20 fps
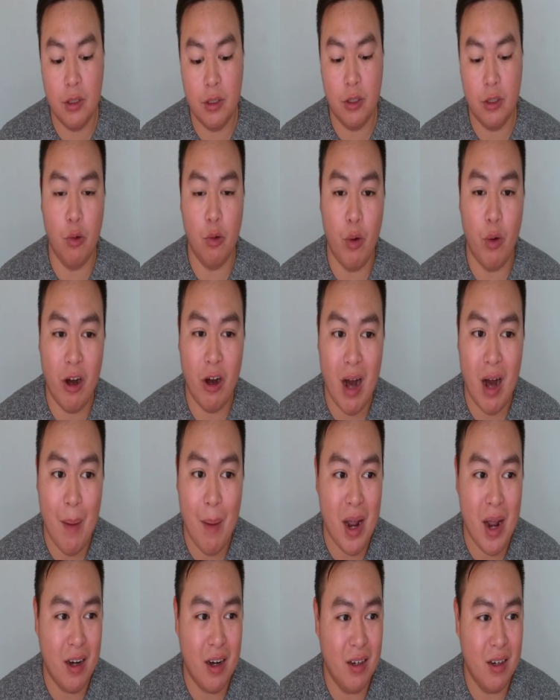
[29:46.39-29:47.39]
to where I'm
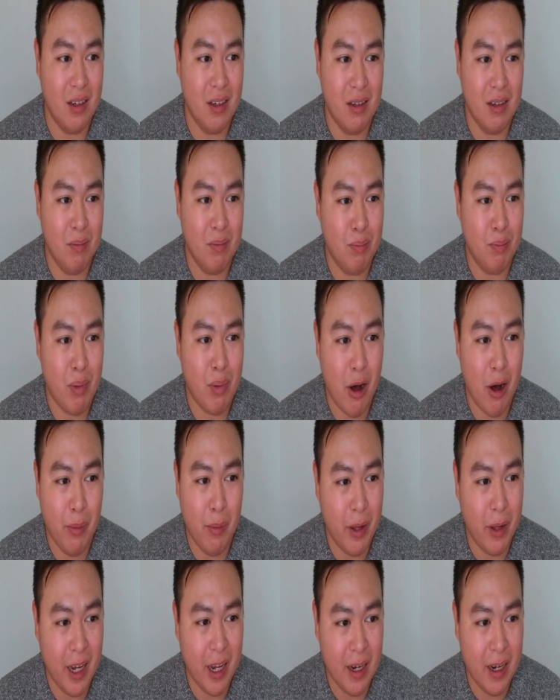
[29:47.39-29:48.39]
not going to probably
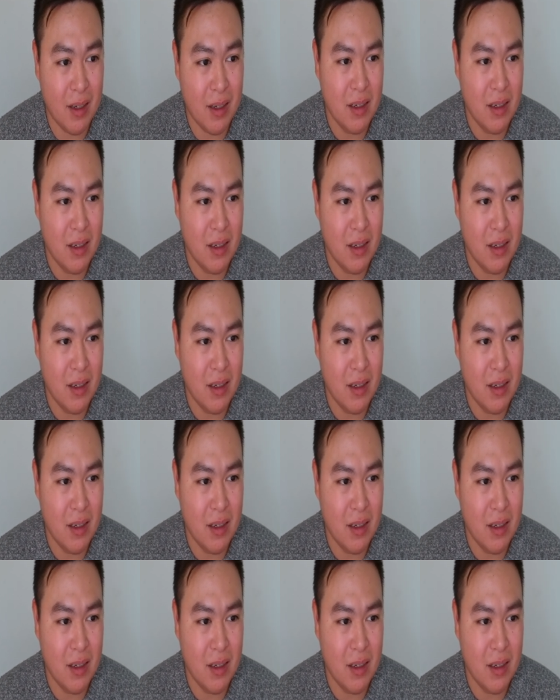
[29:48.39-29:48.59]
play it.